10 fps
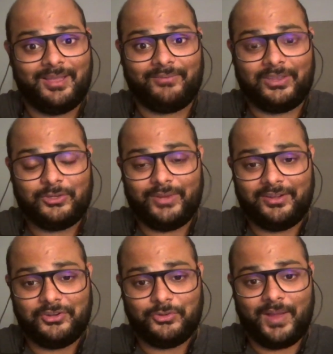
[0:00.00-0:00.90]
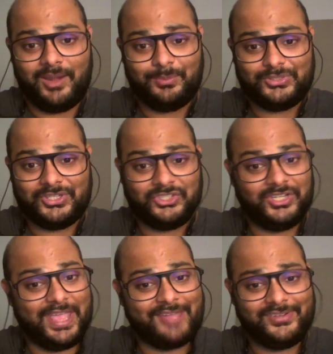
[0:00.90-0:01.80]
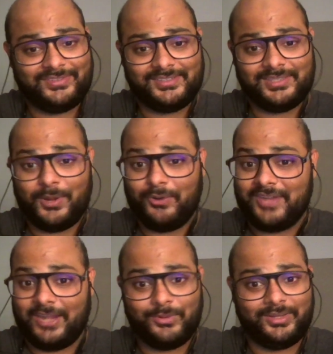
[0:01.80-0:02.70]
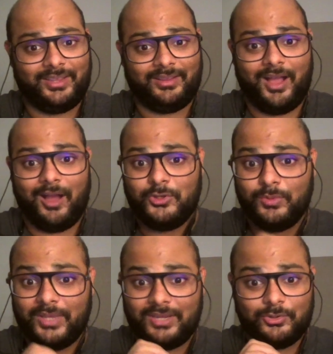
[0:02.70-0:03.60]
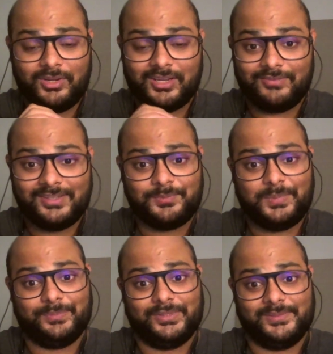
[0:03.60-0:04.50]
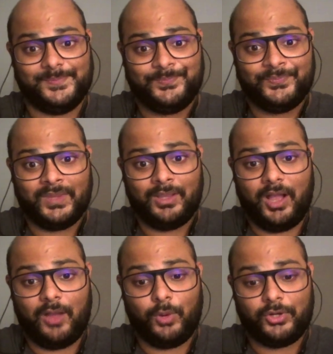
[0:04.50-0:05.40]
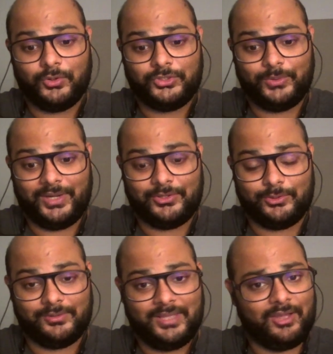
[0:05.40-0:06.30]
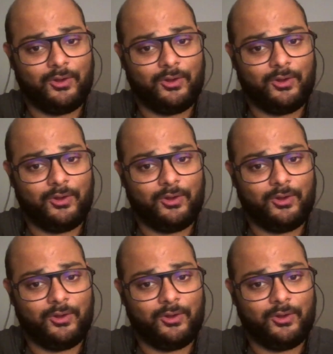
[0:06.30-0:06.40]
When you get into a higher position, everything's about networking, how you can, convince people how what good you can do.